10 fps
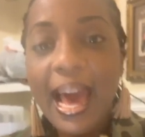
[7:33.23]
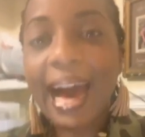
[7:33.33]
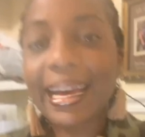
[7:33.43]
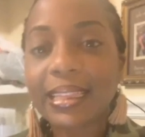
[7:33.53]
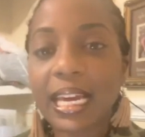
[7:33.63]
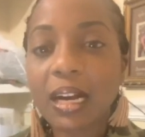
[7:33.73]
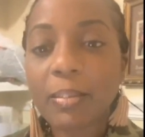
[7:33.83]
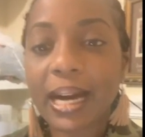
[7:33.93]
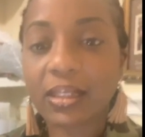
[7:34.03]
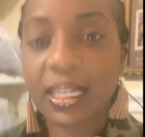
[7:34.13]
I think
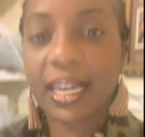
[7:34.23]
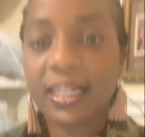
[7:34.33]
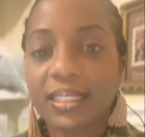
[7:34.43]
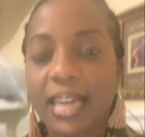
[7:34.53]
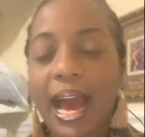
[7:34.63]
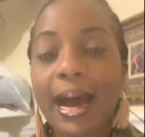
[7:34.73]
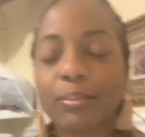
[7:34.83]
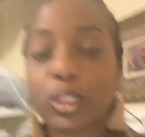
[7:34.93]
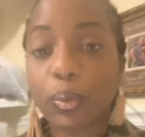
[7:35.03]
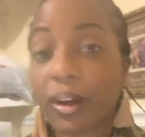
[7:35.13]
about things that
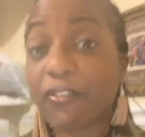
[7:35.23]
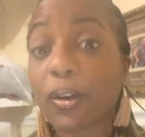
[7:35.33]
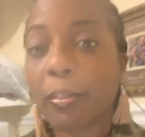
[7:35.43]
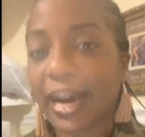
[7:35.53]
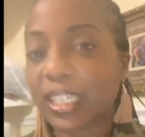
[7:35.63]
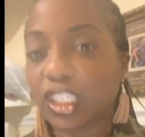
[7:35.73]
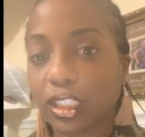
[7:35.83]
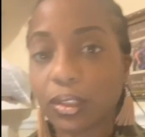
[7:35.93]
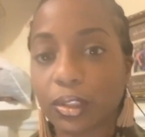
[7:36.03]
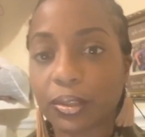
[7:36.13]
I'm doing for my
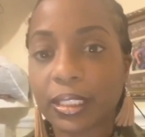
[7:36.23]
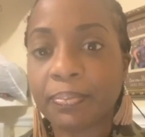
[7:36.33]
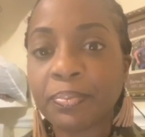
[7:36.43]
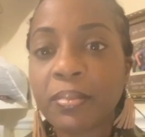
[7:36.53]
children